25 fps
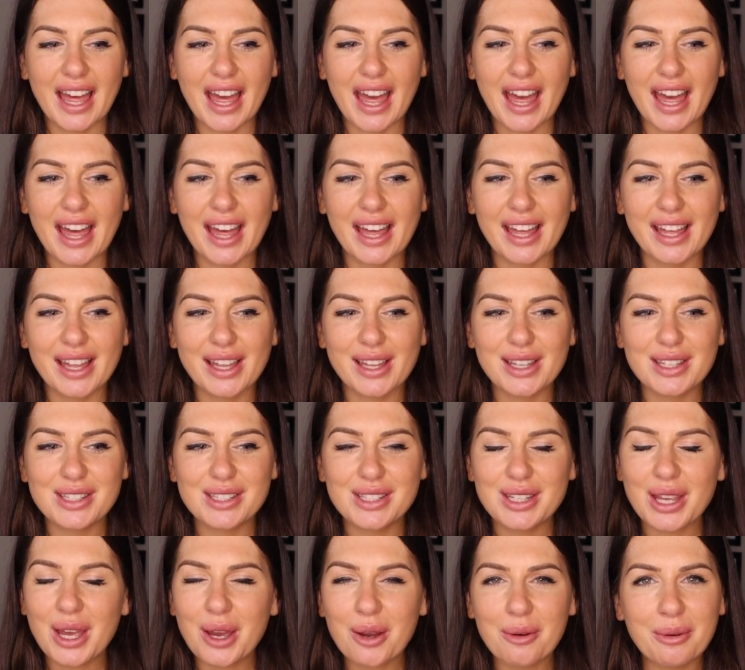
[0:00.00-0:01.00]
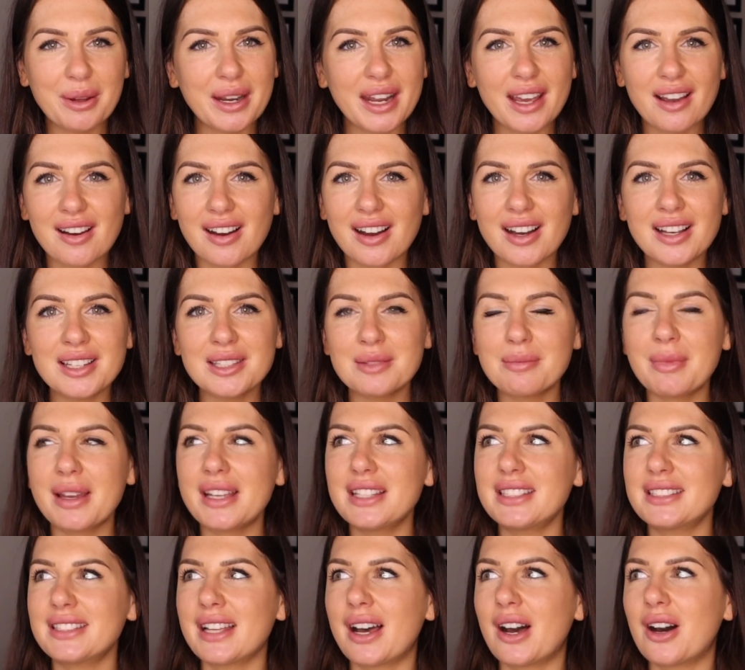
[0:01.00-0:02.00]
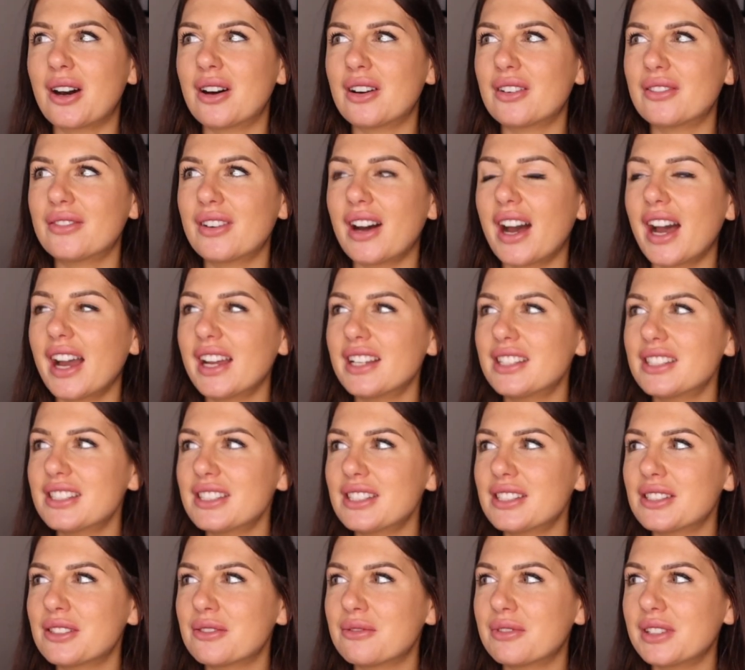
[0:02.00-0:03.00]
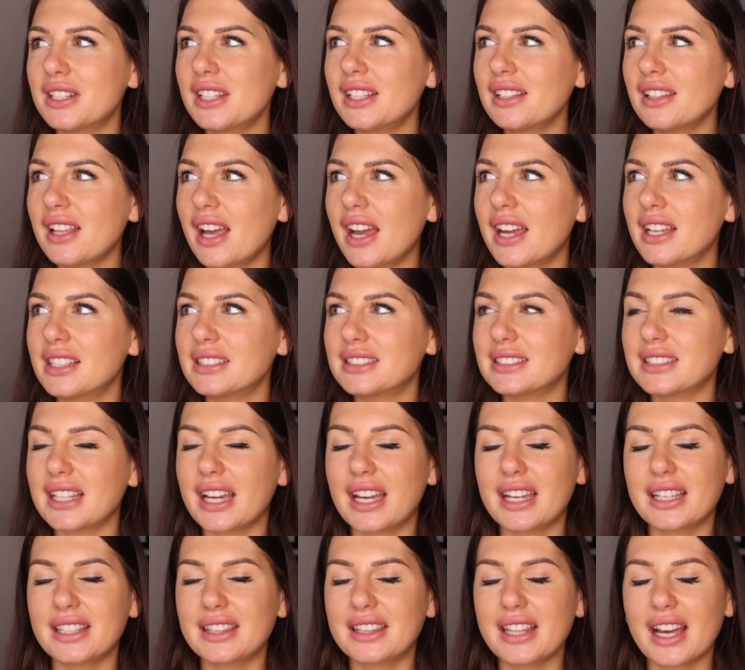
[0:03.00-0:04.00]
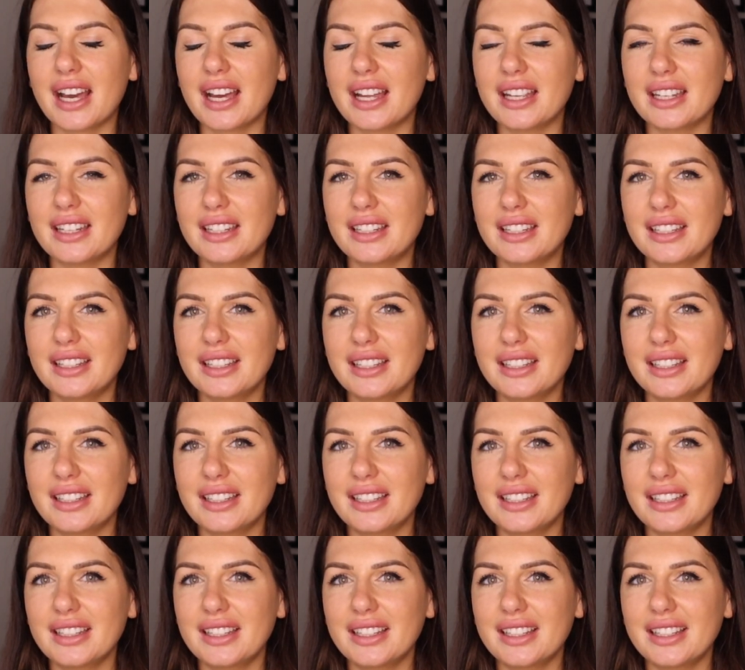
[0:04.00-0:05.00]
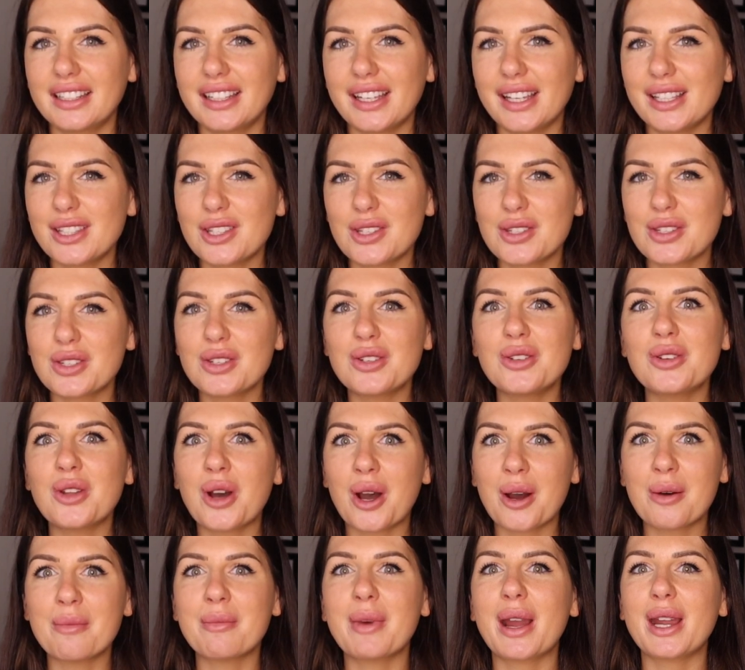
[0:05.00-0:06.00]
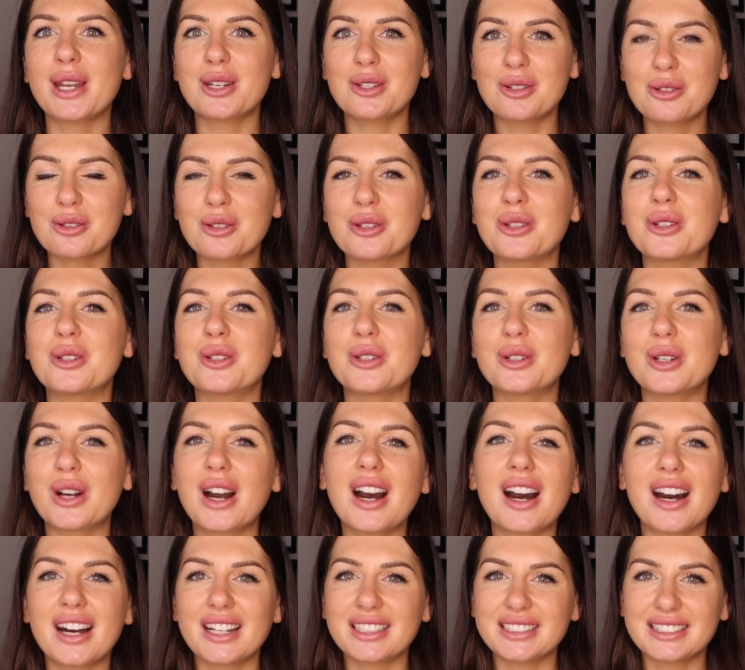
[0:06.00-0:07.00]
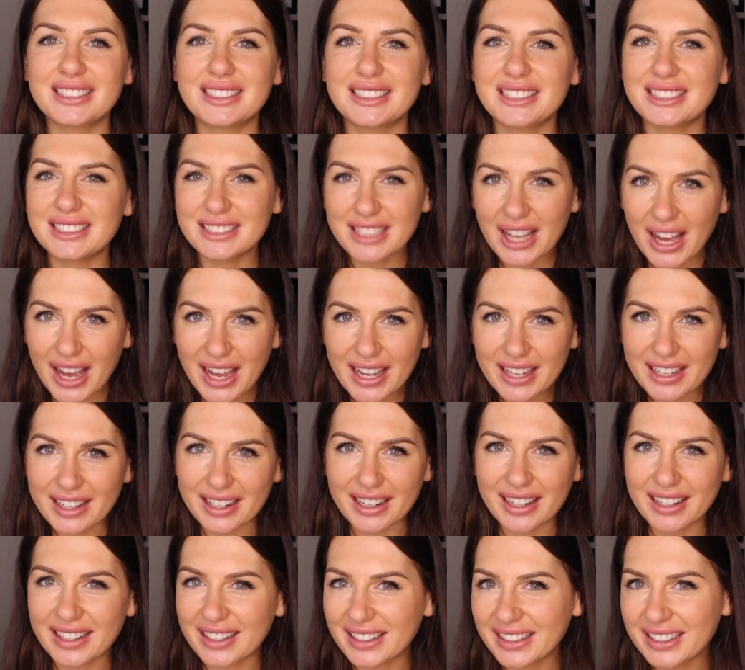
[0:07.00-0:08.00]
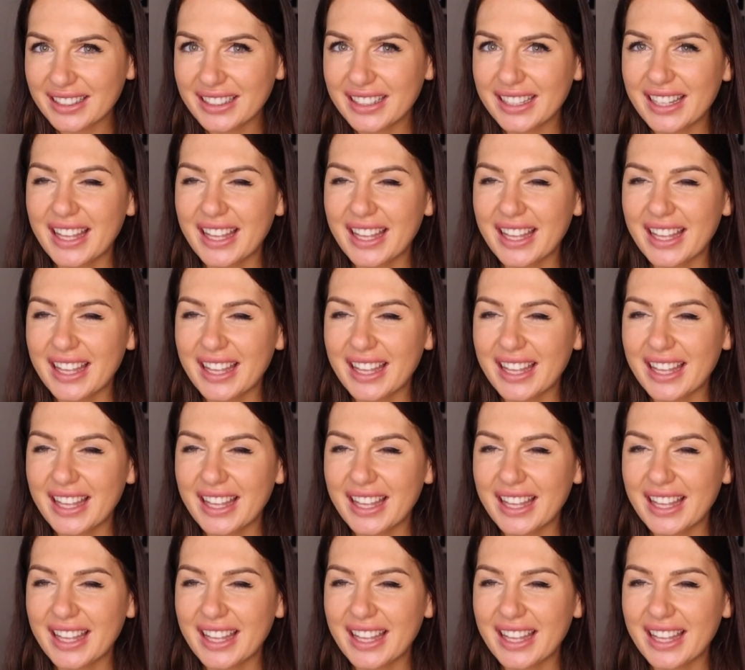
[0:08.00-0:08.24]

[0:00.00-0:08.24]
And yeah, when I asked myself, I just realized like that it's not my true heart's desire.